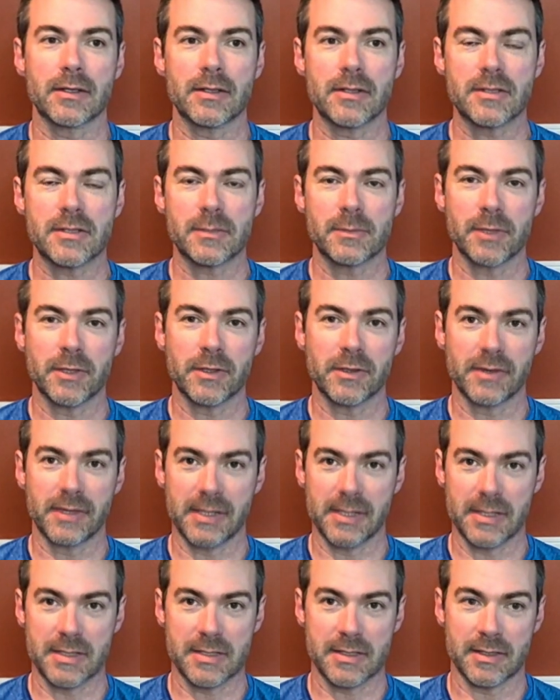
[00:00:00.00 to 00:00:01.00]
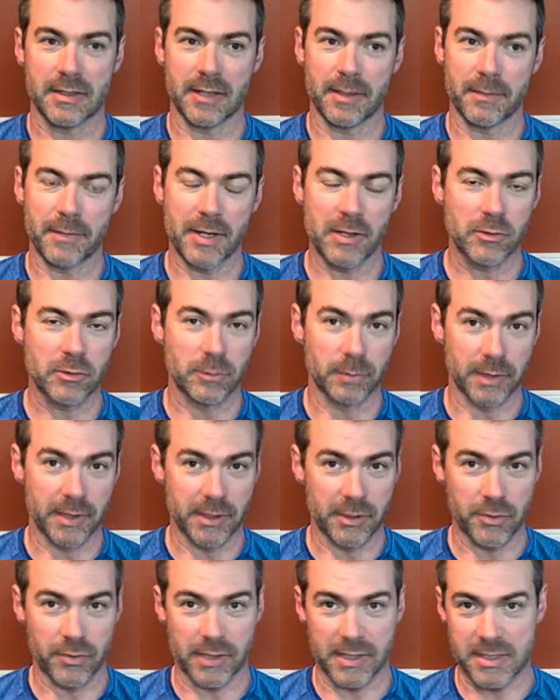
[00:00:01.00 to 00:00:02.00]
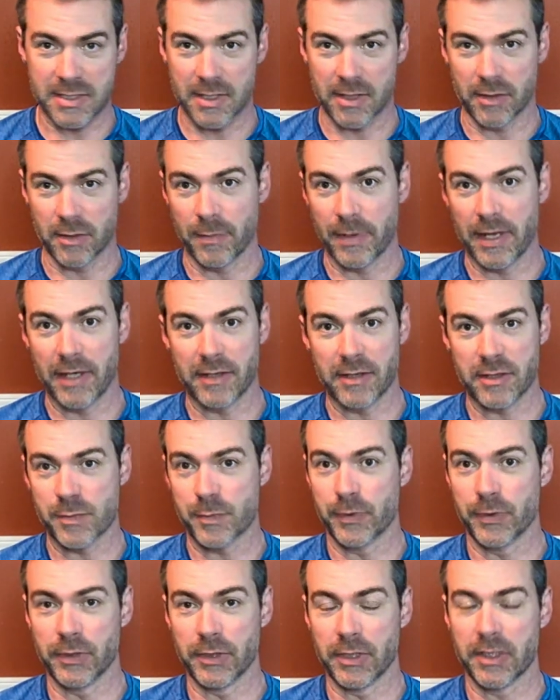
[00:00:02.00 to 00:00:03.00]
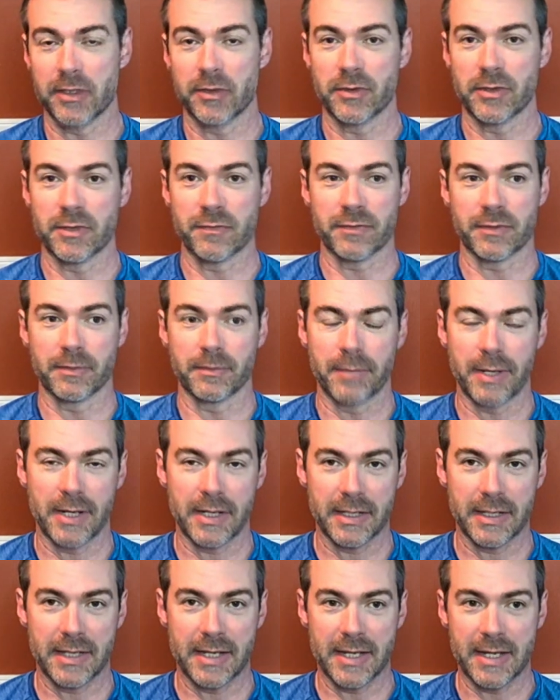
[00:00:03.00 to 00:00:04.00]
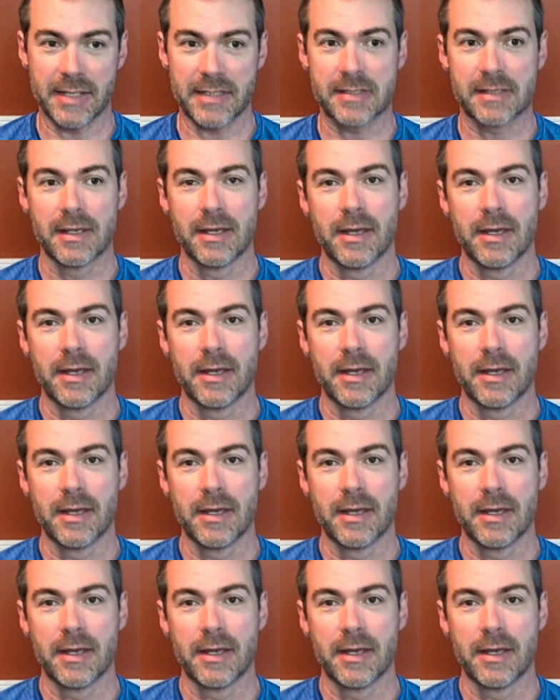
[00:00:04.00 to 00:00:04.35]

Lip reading: some other things that like Malcolm Kendrick has talked about in his book and on different podcasts,